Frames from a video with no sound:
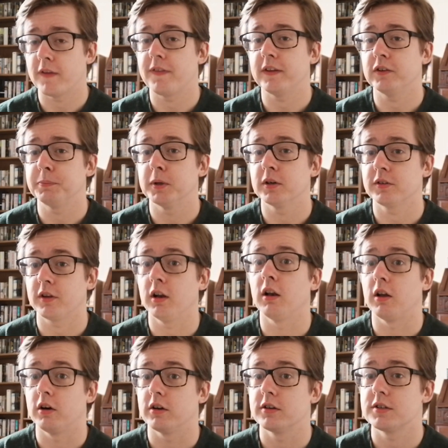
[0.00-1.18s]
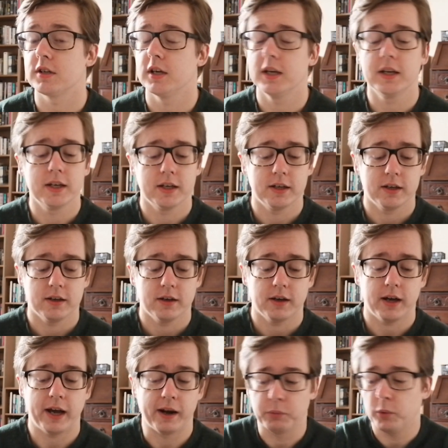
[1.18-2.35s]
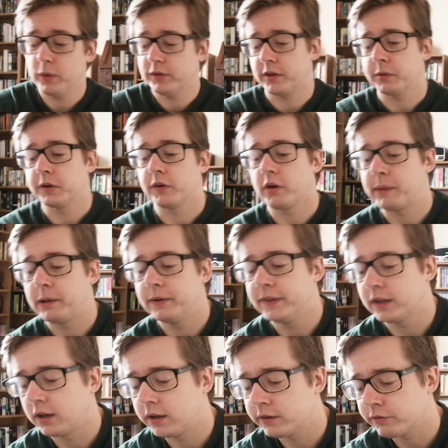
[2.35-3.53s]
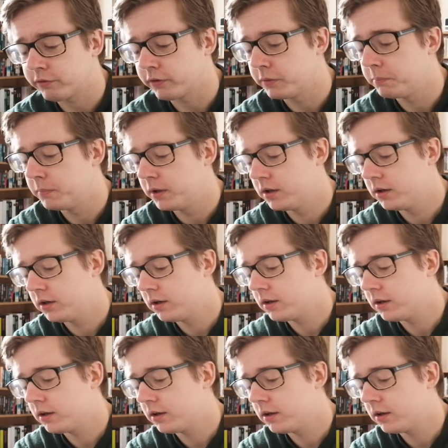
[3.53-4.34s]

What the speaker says: I've read these books a lot, and I'm always going on about in the classroom